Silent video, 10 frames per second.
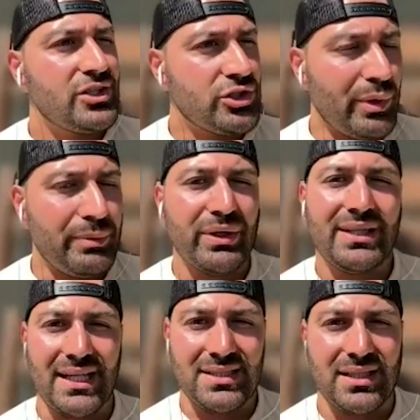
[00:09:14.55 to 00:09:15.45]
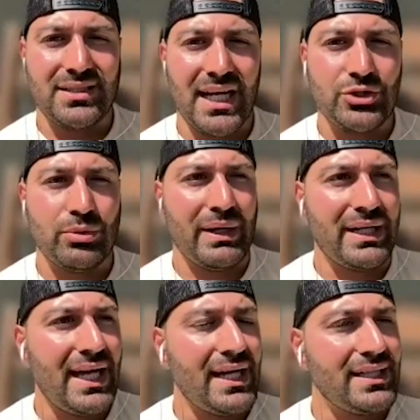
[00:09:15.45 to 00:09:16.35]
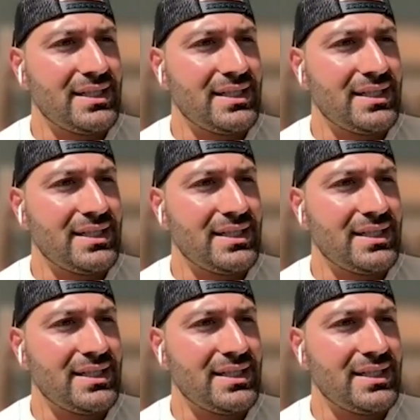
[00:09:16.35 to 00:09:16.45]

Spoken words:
So we put that to the test with my dad.